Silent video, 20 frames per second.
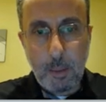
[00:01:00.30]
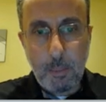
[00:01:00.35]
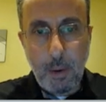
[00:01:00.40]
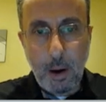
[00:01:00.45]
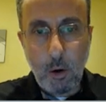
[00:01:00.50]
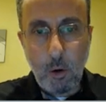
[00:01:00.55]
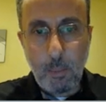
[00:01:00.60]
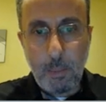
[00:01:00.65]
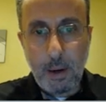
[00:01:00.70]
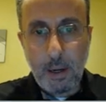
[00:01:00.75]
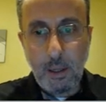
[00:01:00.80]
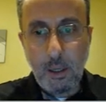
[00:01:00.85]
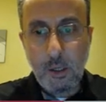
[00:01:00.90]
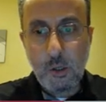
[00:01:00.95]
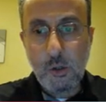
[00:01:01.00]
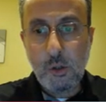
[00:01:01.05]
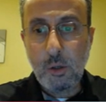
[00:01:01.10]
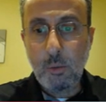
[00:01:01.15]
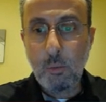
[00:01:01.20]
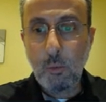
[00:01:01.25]
Pi operating
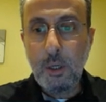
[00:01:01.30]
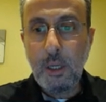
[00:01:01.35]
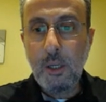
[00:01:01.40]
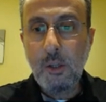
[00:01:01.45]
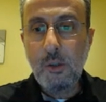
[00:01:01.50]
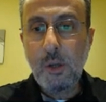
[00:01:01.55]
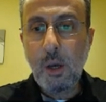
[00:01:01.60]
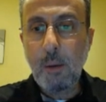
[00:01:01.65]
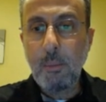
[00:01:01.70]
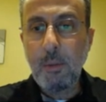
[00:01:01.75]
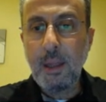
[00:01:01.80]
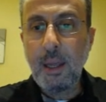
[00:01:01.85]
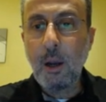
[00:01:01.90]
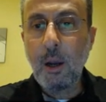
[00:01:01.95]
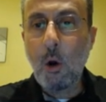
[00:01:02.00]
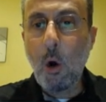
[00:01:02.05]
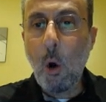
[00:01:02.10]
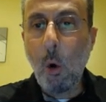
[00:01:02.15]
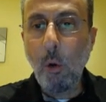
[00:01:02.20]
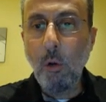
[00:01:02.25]
system. We need something
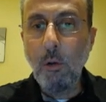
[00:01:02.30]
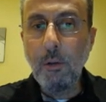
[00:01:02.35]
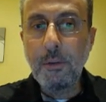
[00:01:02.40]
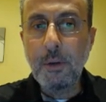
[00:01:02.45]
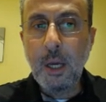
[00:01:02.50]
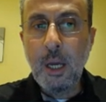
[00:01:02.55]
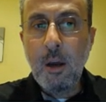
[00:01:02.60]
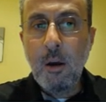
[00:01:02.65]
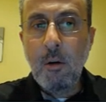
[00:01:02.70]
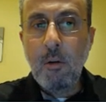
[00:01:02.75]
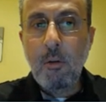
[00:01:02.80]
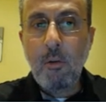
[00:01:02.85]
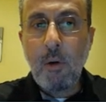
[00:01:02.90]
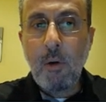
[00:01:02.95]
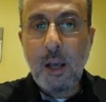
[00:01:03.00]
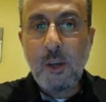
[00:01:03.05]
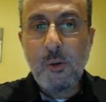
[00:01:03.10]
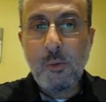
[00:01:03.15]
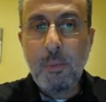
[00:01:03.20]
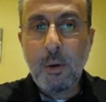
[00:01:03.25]
called
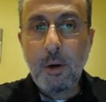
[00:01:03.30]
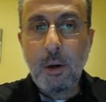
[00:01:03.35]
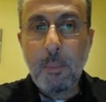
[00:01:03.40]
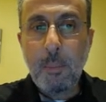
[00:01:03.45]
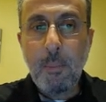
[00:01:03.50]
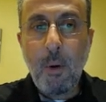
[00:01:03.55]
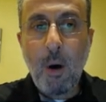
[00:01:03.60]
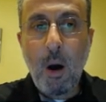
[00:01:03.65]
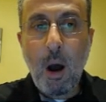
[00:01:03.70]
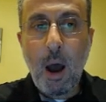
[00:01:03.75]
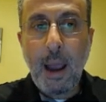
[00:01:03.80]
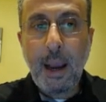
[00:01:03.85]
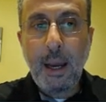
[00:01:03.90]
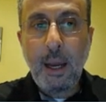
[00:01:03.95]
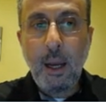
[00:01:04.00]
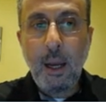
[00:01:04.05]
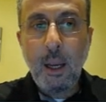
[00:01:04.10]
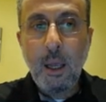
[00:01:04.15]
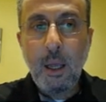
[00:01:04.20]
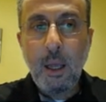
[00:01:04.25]
Raspberry
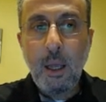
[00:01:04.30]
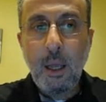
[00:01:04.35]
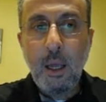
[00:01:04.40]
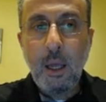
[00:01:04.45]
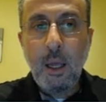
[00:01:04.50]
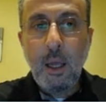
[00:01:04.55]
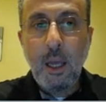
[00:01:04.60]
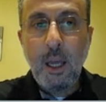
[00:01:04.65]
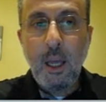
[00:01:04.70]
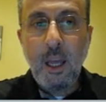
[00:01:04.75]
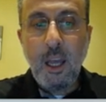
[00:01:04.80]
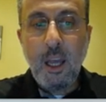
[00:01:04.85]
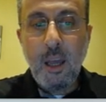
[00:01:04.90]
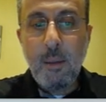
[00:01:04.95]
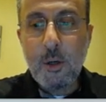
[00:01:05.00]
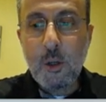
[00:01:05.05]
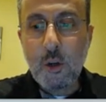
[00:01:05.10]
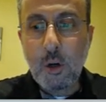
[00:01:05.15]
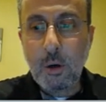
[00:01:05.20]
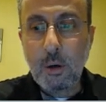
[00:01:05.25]
Pi
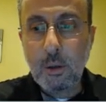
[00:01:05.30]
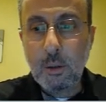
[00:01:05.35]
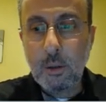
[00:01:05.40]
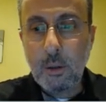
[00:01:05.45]
Imager,